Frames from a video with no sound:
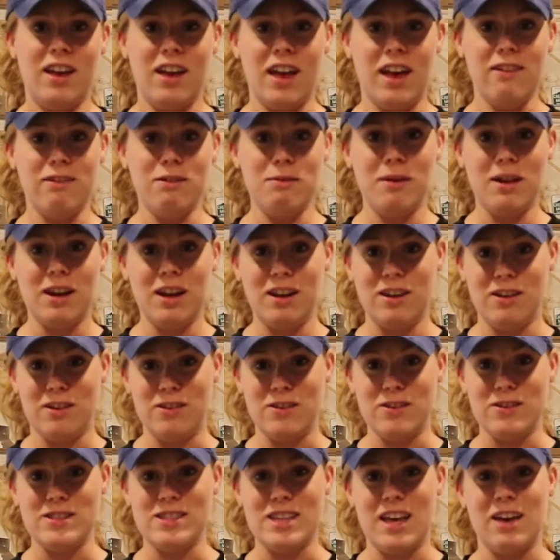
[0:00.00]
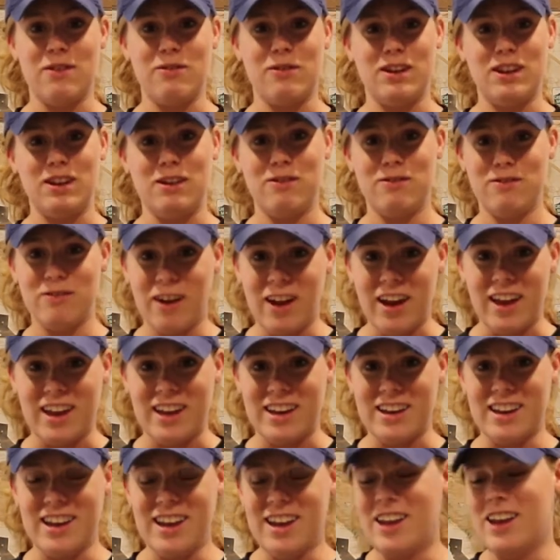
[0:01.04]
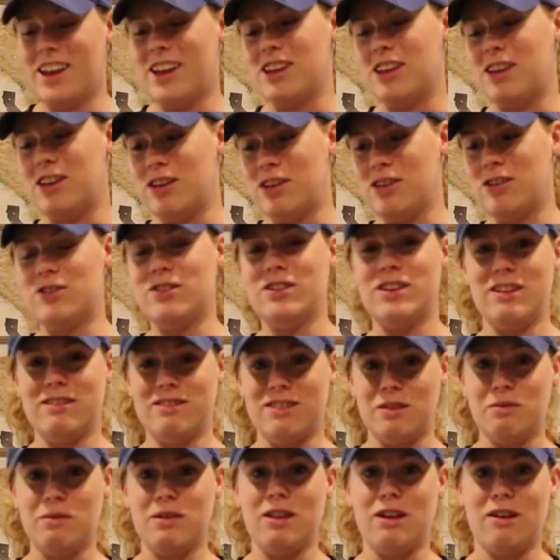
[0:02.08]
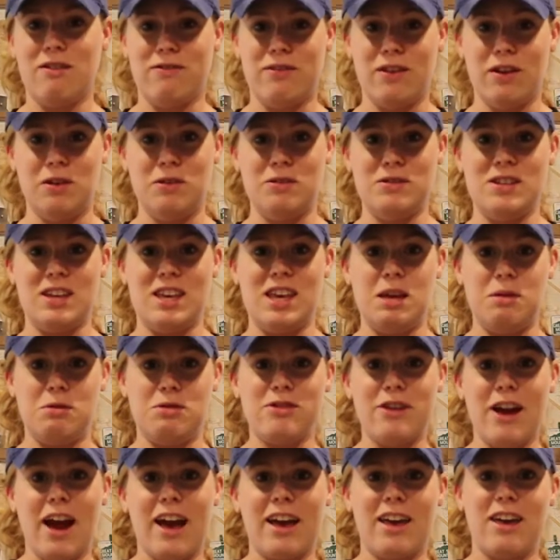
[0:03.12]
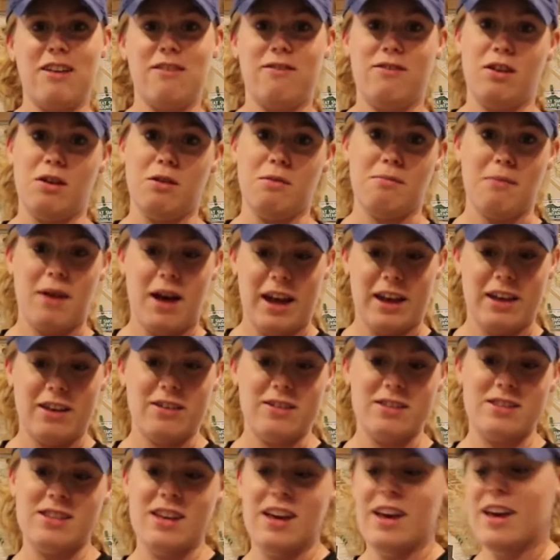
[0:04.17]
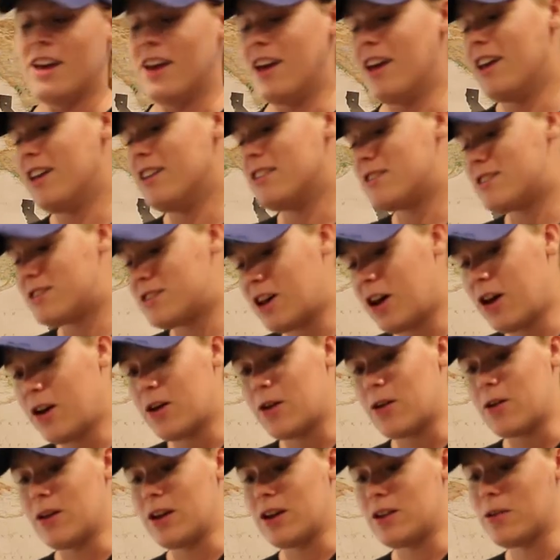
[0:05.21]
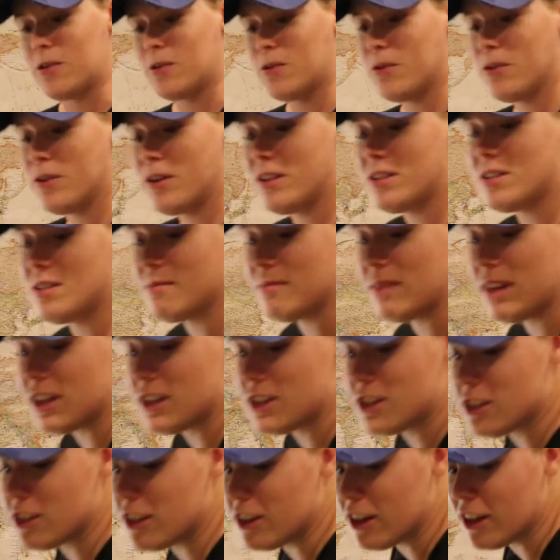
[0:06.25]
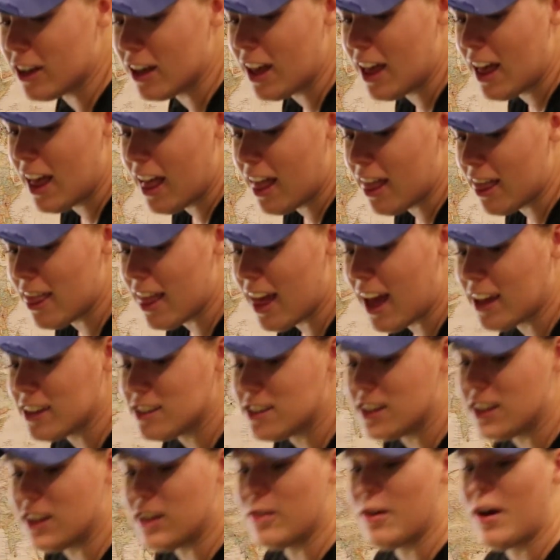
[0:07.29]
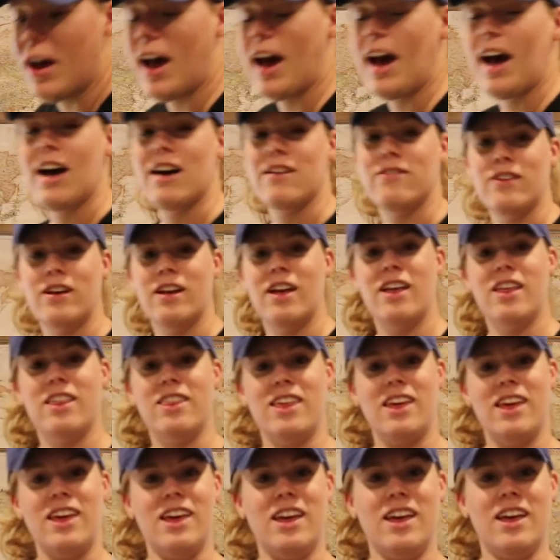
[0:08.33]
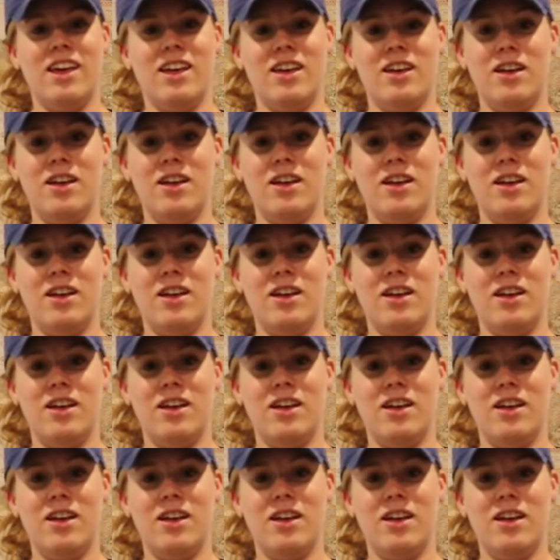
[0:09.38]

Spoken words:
everybody knows that when you run, you usually run with your phone to keep track of your miles. So in order to make sure that you have the